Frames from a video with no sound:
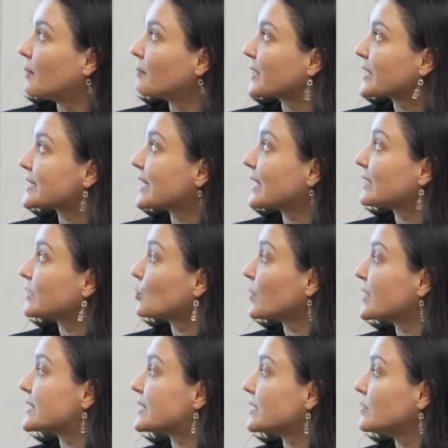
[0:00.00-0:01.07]
because that
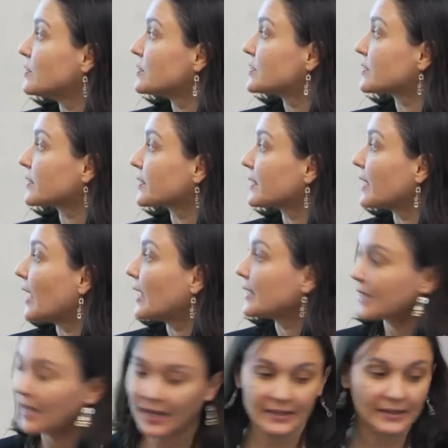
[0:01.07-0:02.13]
annoys the user a
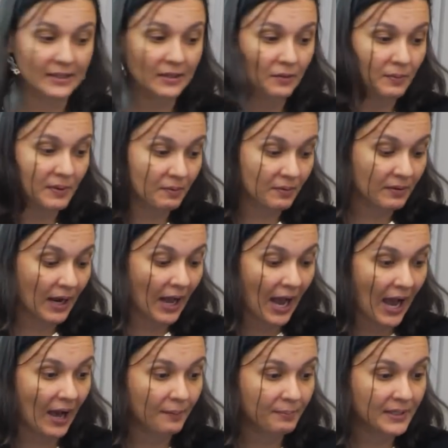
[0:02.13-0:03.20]
lot. And so we were
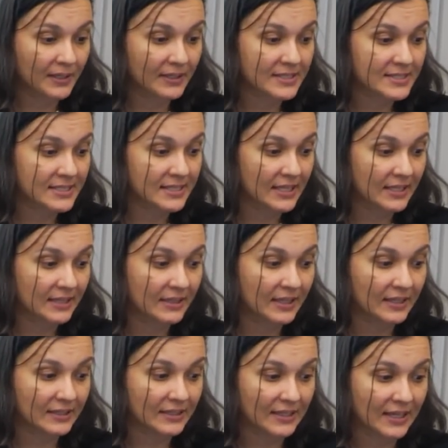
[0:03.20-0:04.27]
happy to see
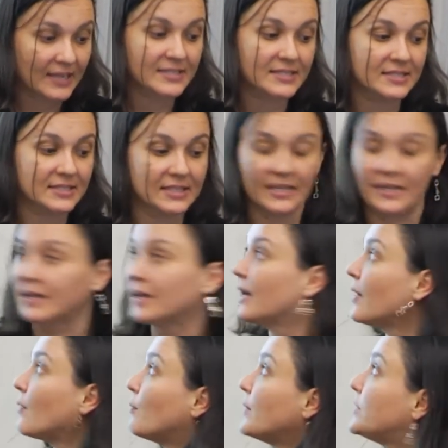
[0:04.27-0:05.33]
that, yes,
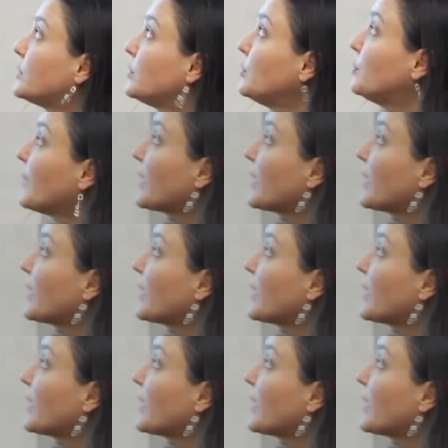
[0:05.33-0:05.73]
we do,